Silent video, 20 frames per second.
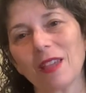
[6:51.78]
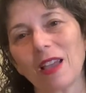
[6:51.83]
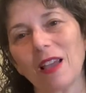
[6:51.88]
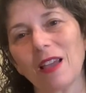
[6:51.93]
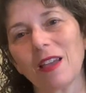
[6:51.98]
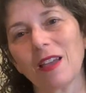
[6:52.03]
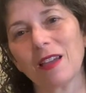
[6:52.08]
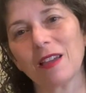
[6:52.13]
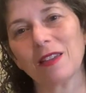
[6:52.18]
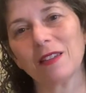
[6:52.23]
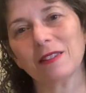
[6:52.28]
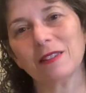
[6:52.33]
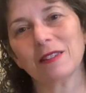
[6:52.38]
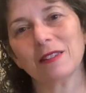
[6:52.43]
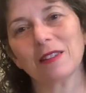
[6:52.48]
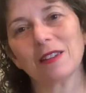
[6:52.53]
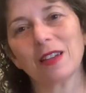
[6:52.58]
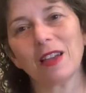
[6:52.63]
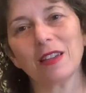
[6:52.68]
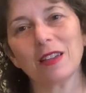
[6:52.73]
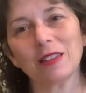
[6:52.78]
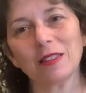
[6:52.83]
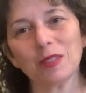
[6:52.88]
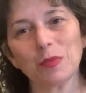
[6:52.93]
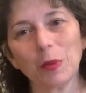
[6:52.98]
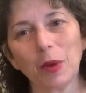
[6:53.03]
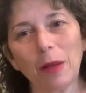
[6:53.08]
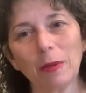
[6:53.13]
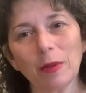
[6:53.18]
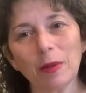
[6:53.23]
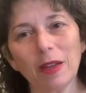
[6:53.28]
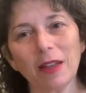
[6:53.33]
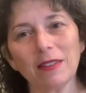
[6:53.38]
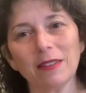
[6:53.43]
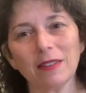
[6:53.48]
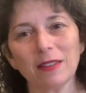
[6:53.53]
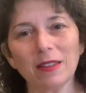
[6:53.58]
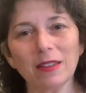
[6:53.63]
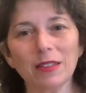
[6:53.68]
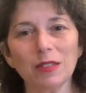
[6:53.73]
And it's probably, I
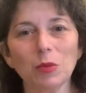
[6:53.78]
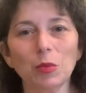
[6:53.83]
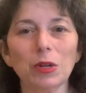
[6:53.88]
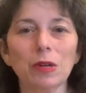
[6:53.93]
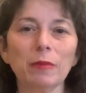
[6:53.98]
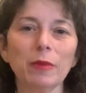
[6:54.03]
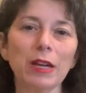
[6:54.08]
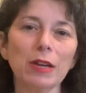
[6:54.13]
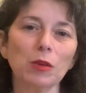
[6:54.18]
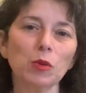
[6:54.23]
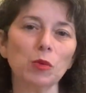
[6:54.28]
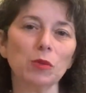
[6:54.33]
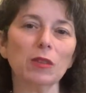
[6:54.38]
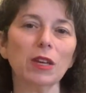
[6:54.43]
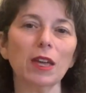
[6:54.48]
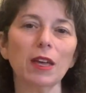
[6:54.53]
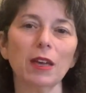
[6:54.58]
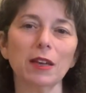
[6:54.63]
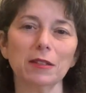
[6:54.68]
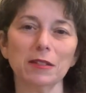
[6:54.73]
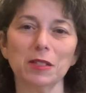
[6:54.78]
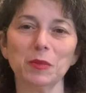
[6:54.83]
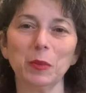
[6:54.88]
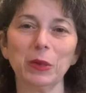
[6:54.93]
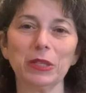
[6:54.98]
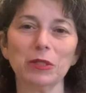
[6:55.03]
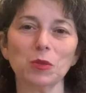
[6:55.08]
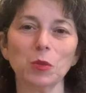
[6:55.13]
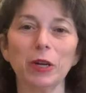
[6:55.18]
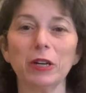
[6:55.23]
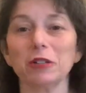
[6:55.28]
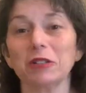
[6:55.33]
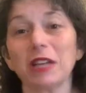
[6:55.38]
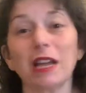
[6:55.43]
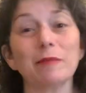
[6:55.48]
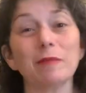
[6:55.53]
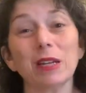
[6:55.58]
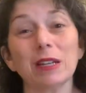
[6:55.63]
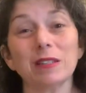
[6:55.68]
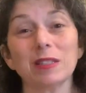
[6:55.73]
think it's one of my only hand spun sweaters.
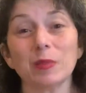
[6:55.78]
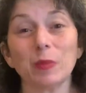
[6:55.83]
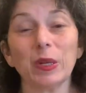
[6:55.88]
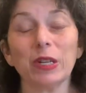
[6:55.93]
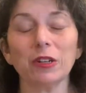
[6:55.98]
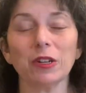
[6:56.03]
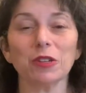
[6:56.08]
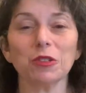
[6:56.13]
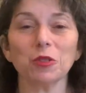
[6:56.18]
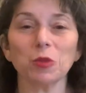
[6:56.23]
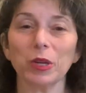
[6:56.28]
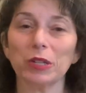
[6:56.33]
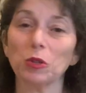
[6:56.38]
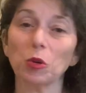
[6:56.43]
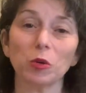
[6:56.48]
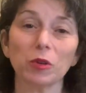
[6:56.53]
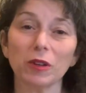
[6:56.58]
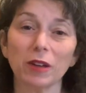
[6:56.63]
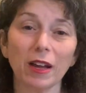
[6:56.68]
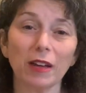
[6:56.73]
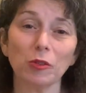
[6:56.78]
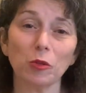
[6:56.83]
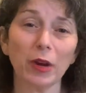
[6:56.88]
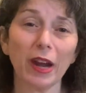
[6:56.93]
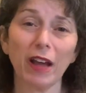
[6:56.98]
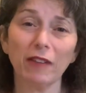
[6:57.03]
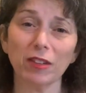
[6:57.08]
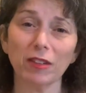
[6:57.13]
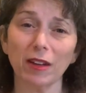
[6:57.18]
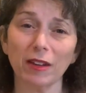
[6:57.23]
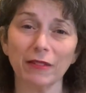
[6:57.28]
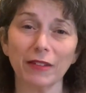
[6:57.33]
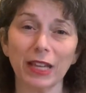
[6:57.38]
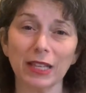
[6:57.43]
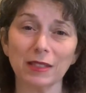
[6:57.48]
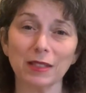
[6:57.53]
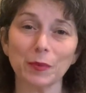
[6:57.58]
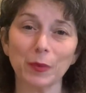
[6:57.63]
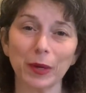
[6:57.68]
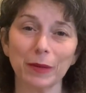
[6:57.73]
I'm not a spinner, so I don't have a lot of
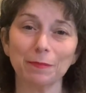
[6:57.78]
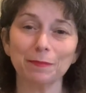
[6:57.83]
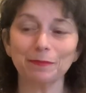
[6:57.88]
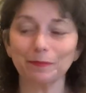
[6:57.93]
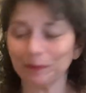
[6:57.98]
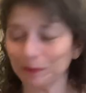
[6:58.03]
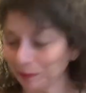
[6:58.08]
hand spun.